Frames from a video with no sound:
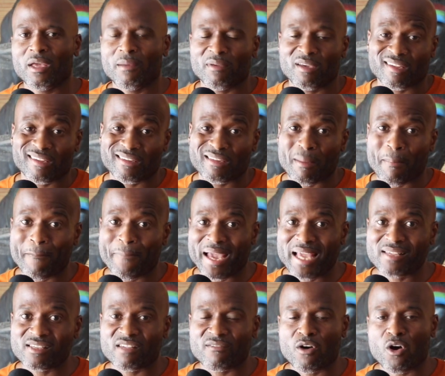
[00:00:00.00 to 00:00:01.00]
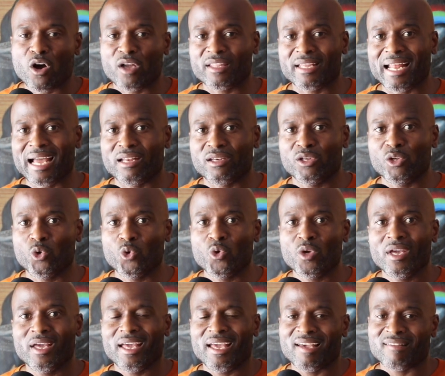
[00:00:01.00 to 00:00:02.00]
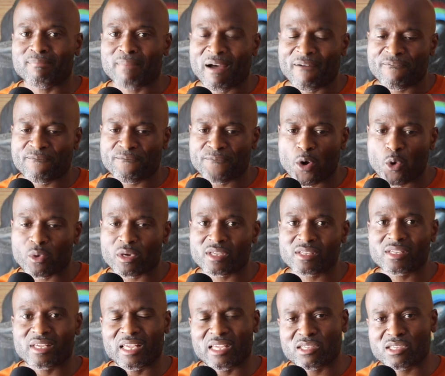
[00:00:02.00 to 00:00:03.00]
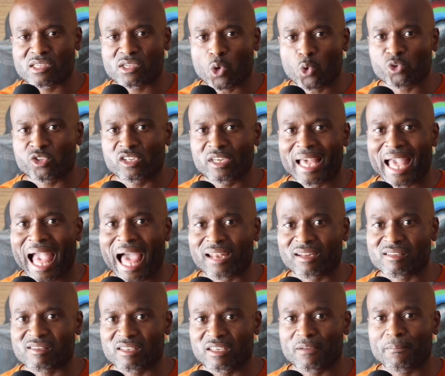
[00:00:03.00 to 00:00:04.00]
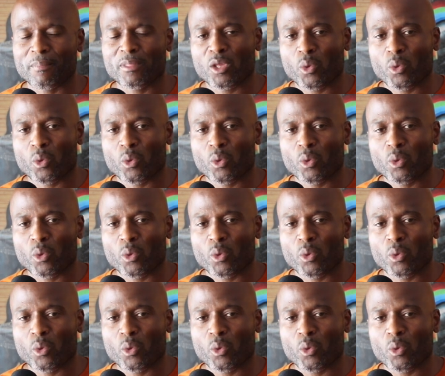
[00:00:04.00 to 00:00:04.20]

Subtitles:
Because at the base of all that I do is my focus is sociality.